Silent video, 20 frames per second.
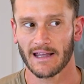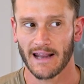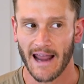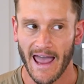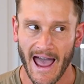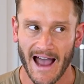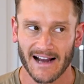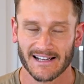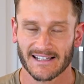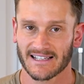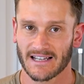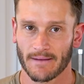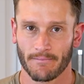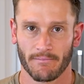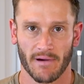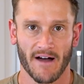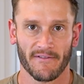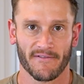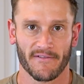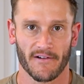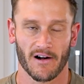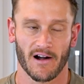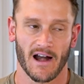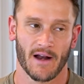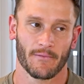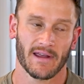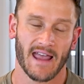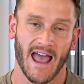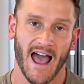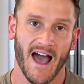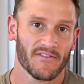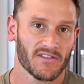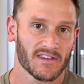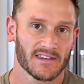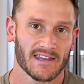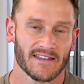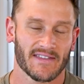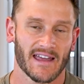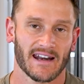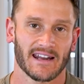it acts as a buffer, and we have to
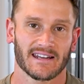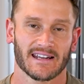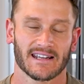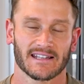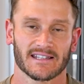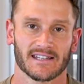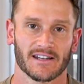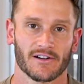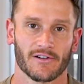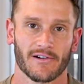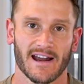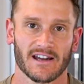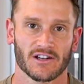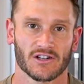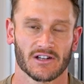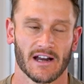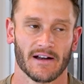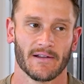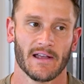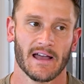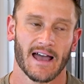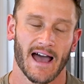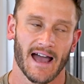take that into consideration.